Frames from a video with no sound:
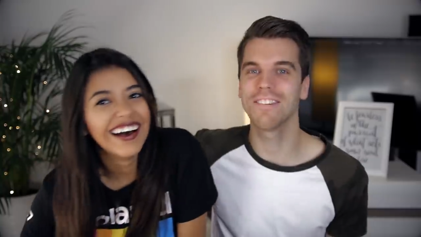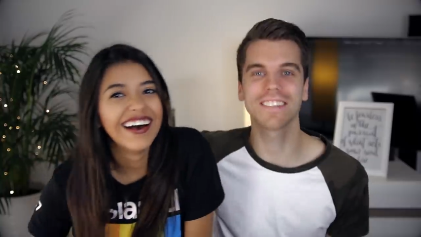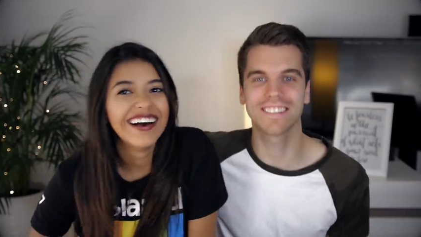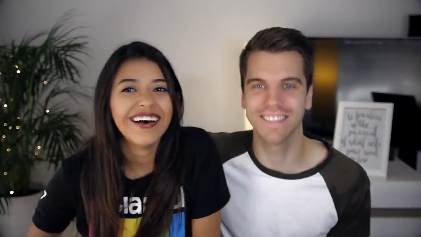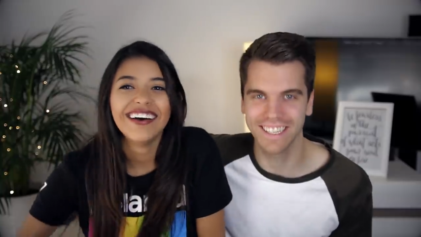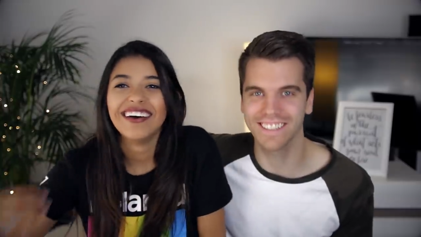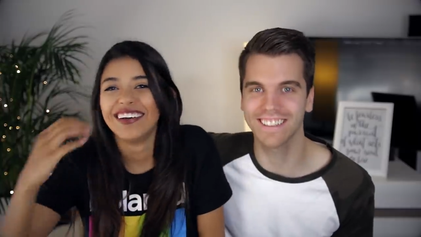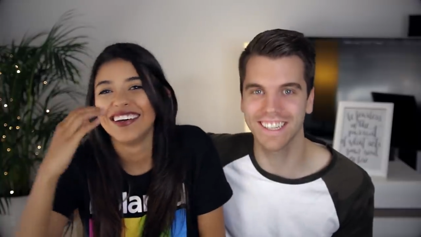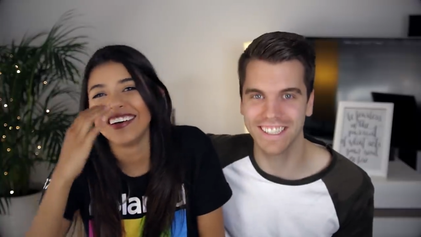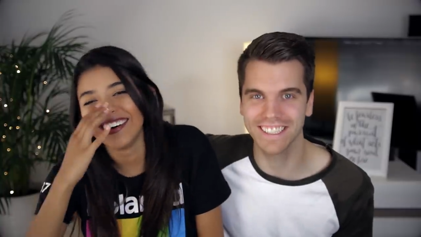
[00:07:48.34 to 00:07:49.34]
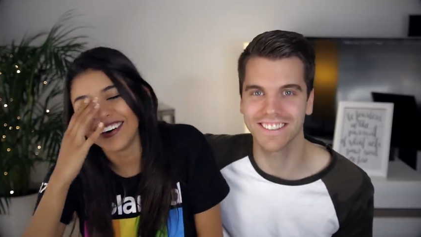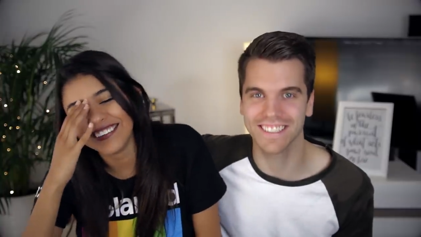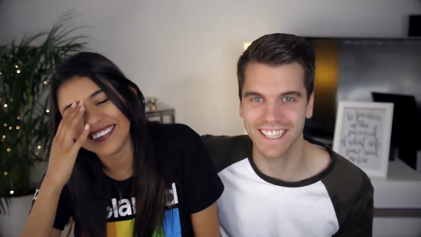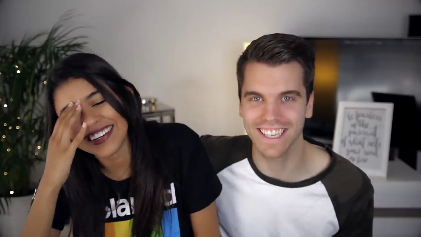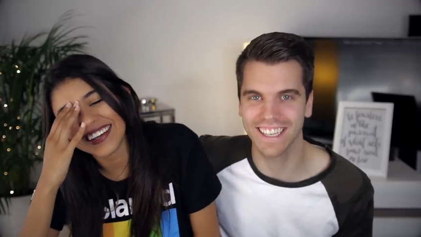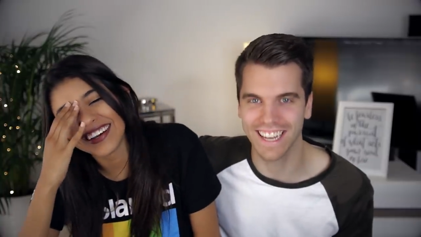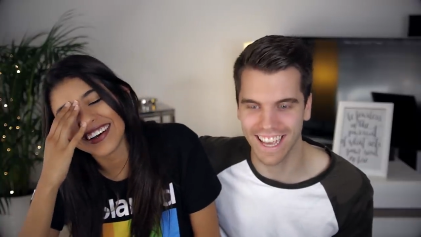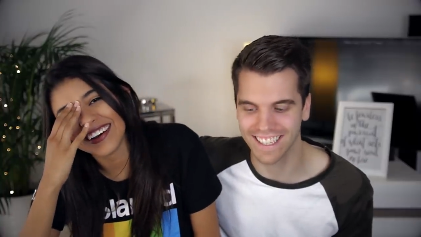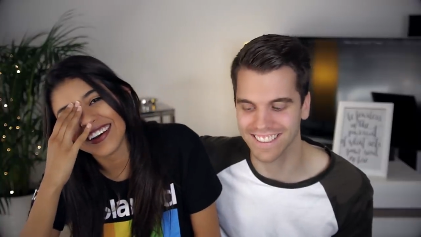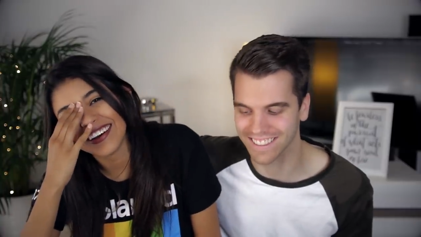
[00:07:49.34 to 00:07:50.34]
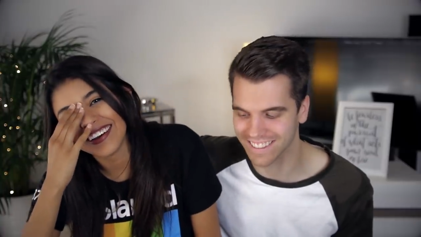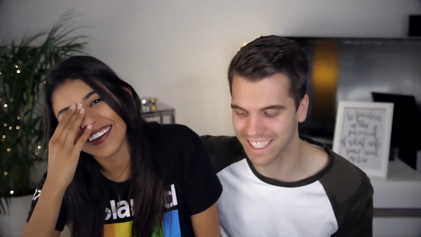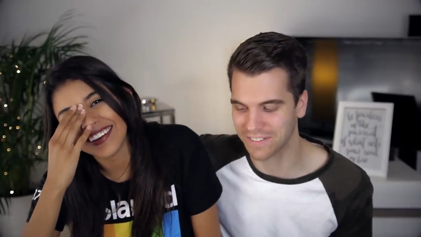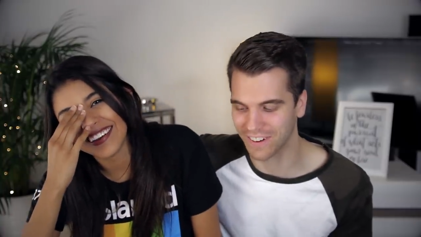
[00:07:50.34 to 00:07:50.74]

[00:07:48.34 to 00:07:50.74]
Speaker 1: it was not a good idea oh to take that hat into that